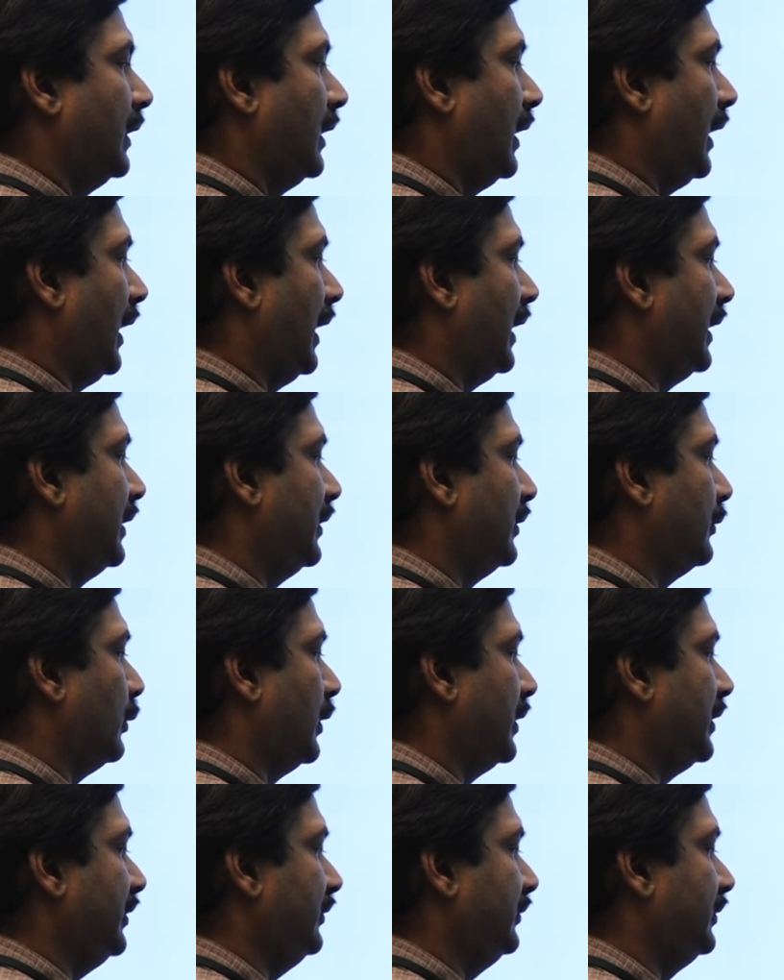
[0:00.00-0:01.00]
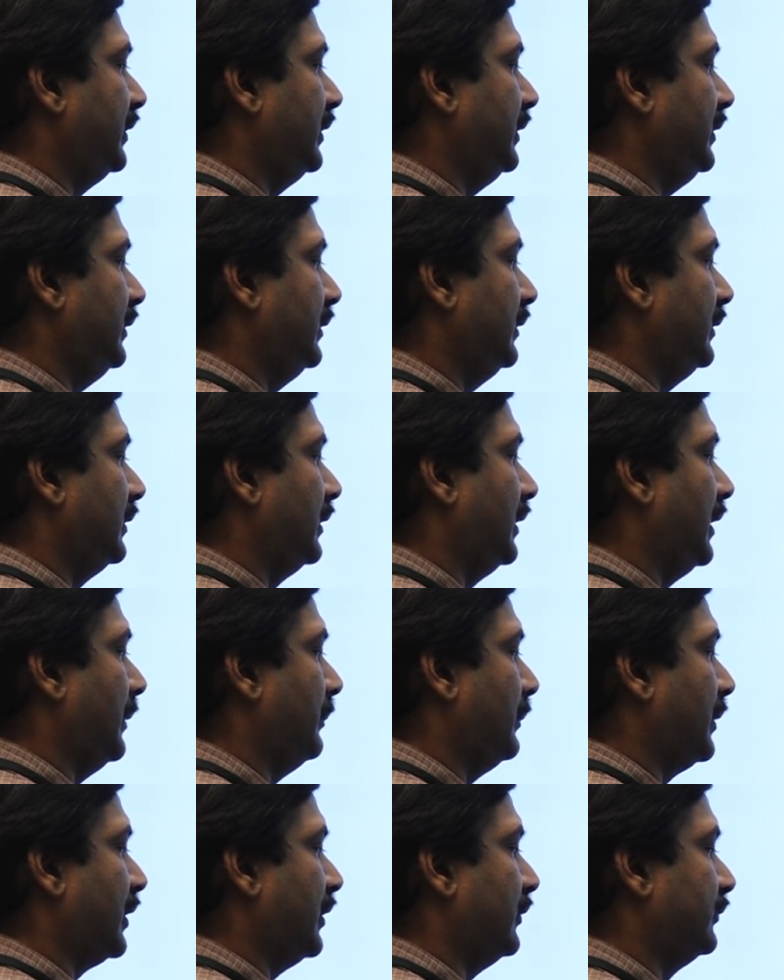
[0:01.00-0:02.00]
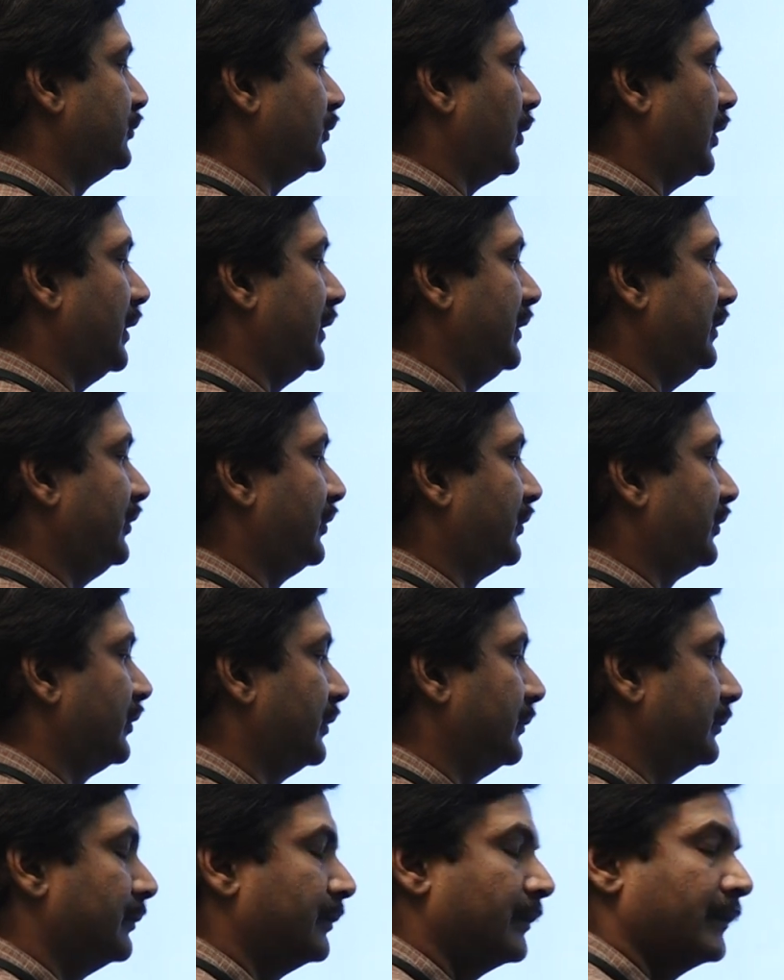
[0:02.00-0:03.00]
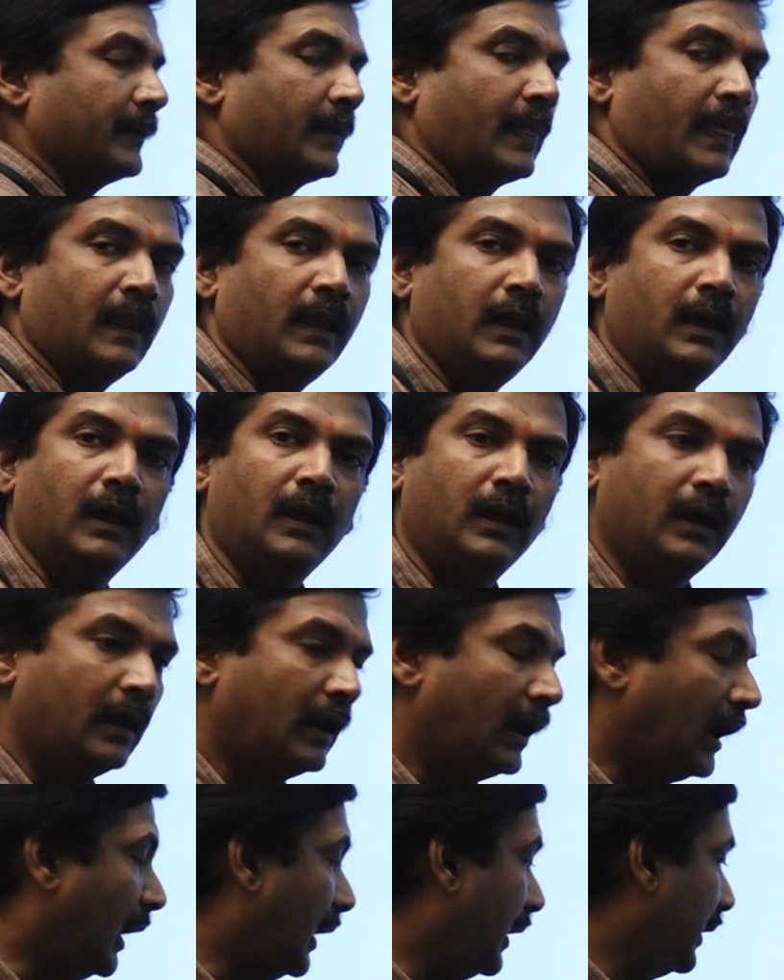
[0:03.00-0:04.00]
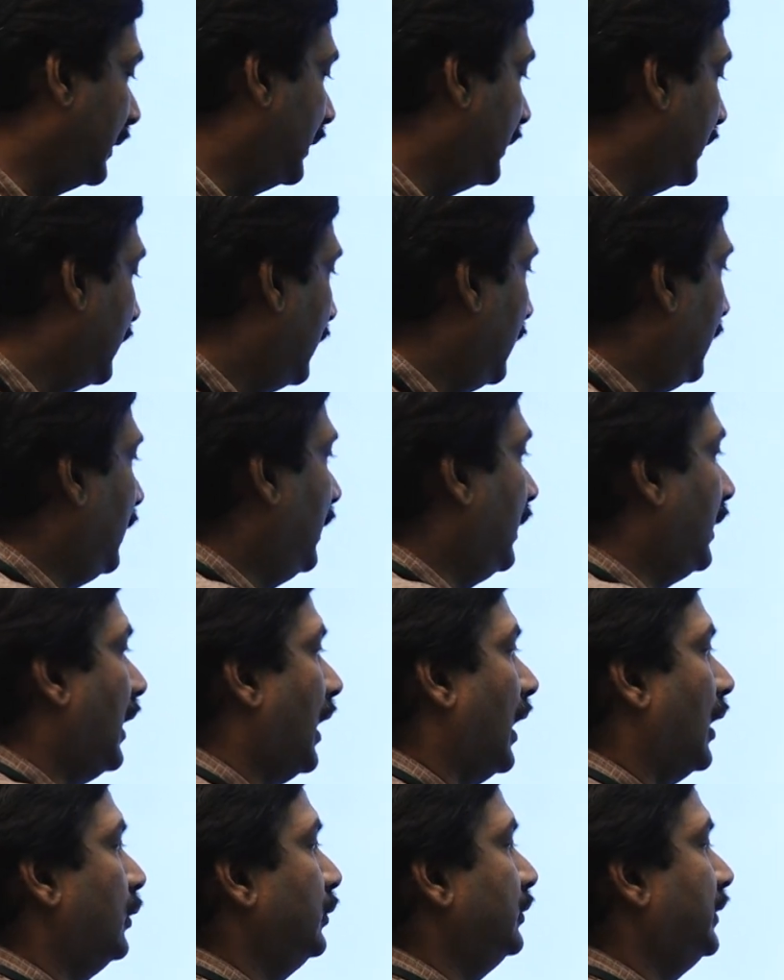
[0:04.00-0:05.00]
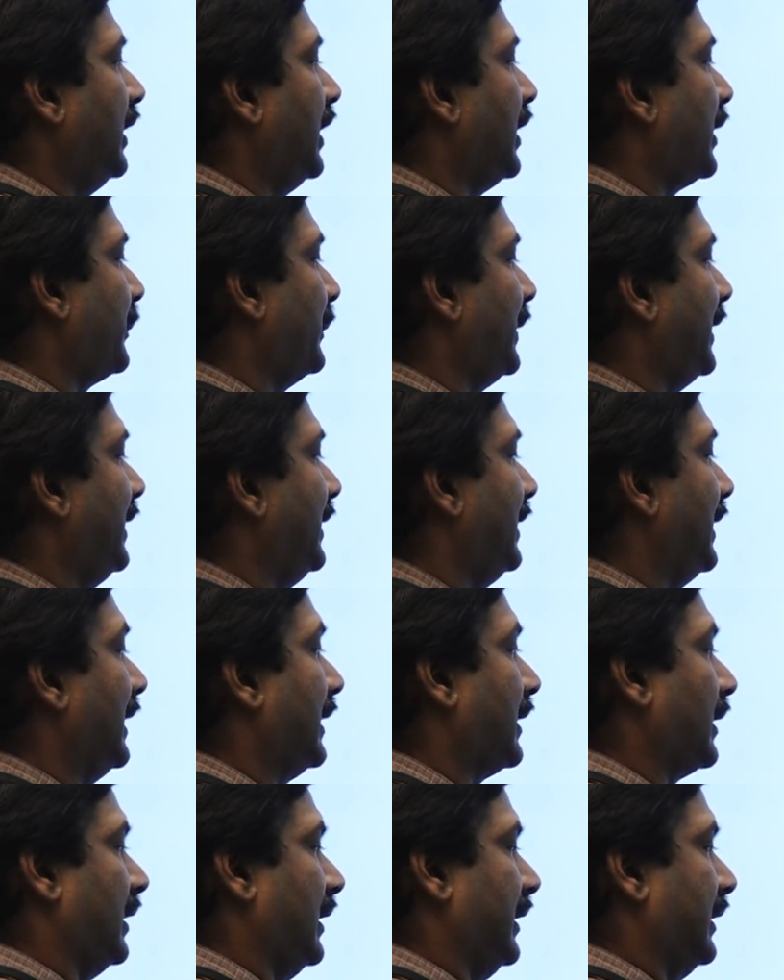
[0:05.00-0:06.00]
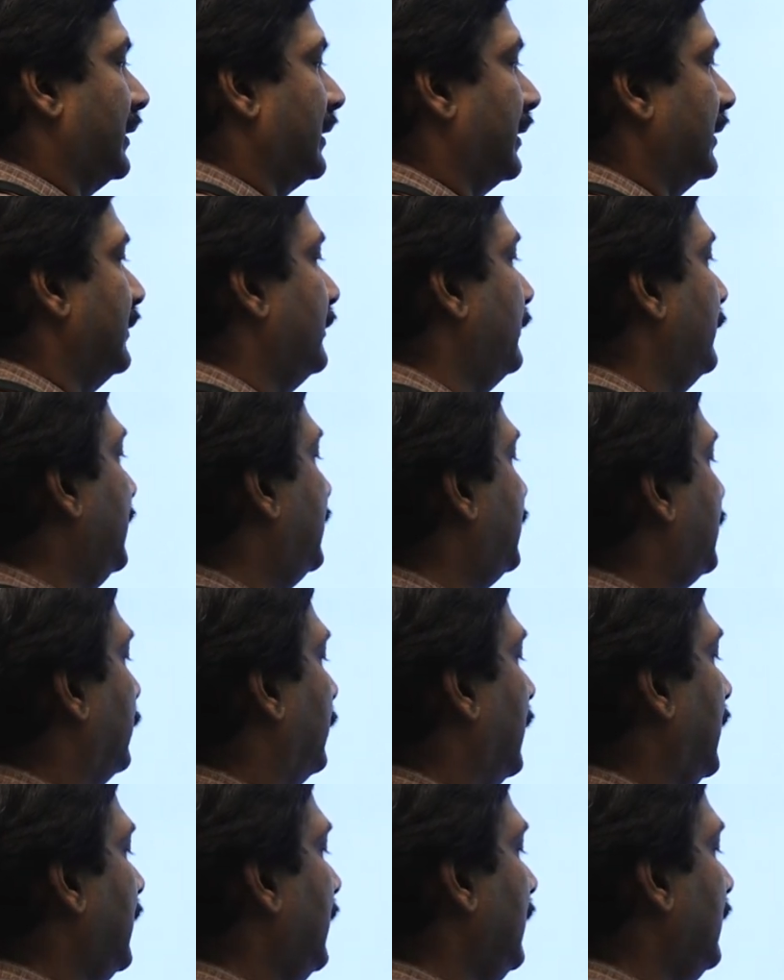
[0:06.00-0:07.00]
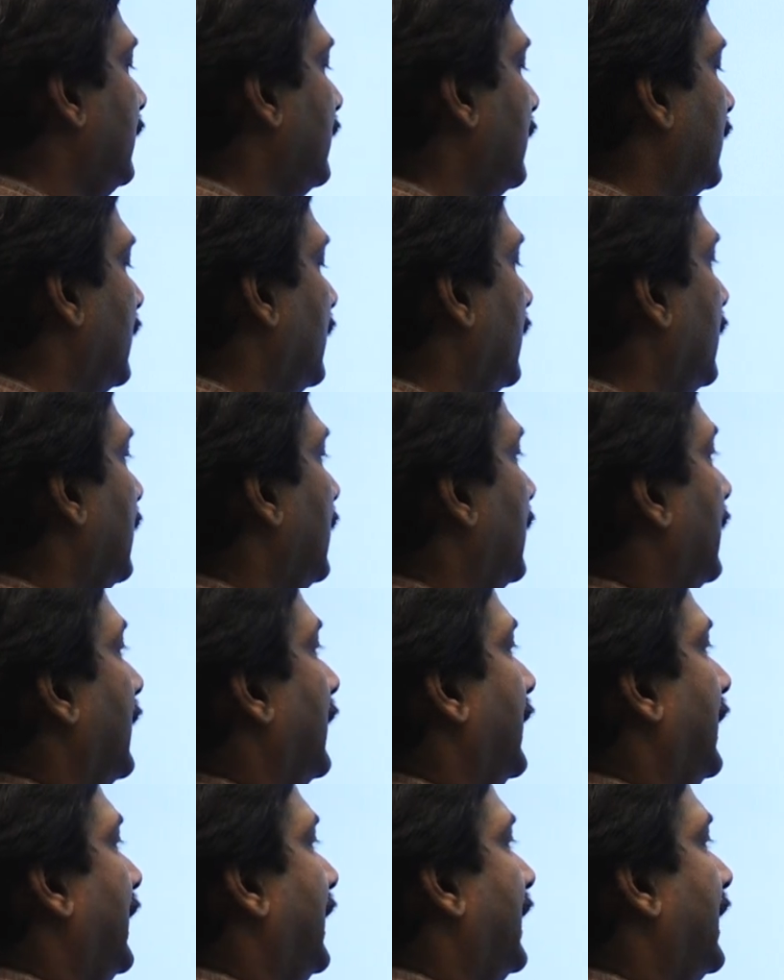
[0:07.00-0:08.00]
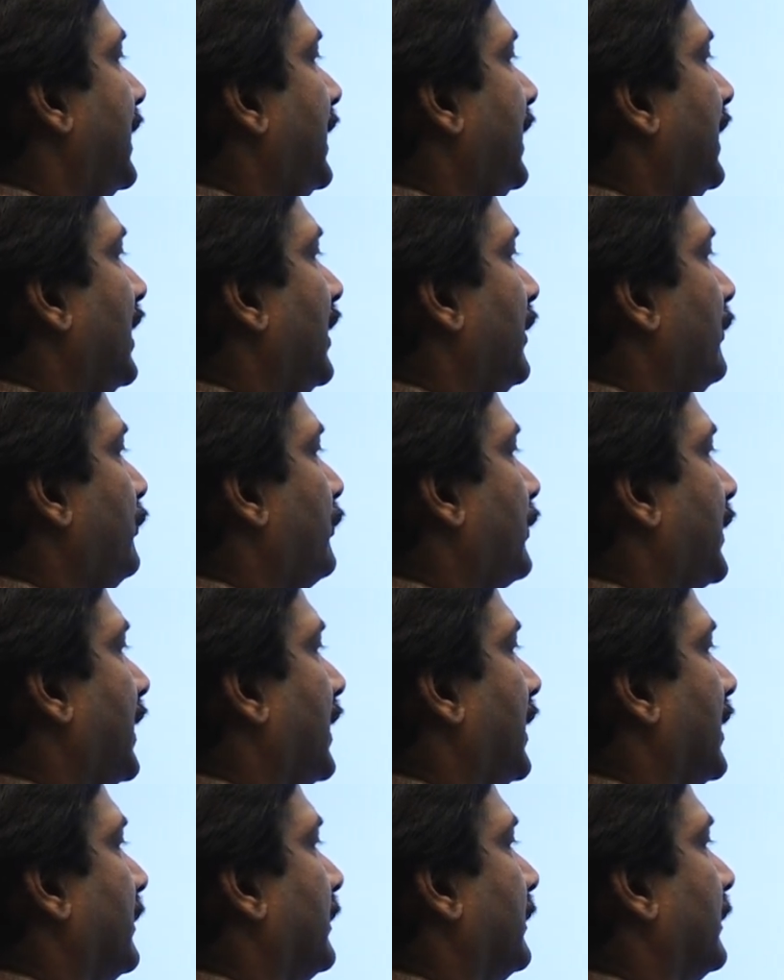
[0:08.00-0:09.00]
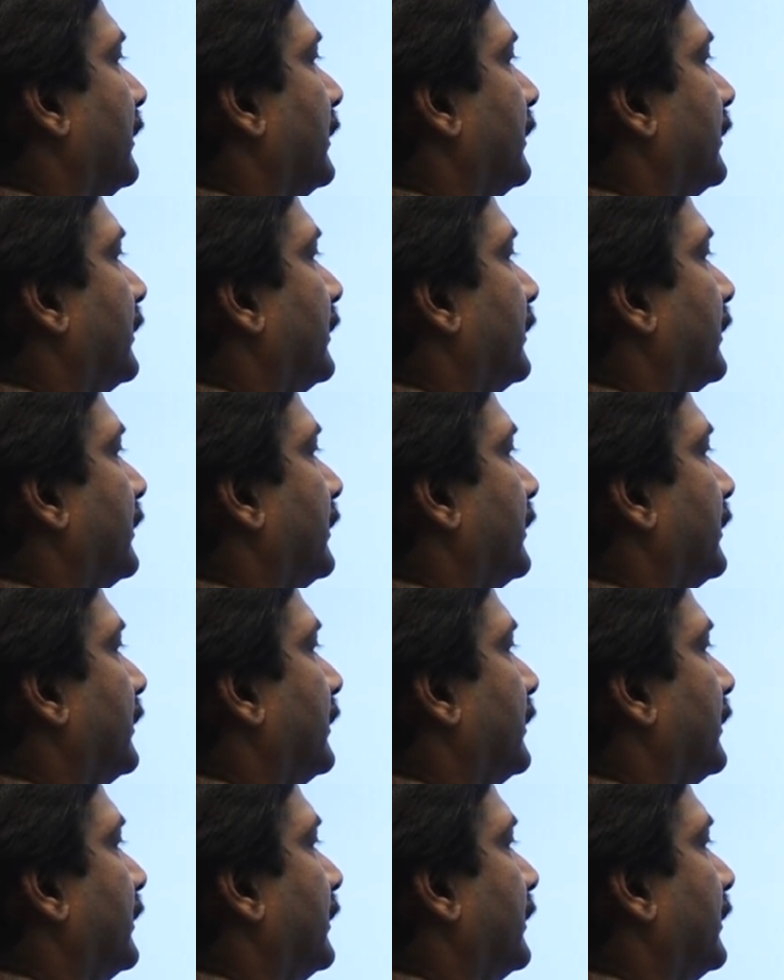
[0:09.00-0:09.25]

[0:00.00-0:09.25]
and what is the number of joints and how they are being interlinked with your degree of freedom.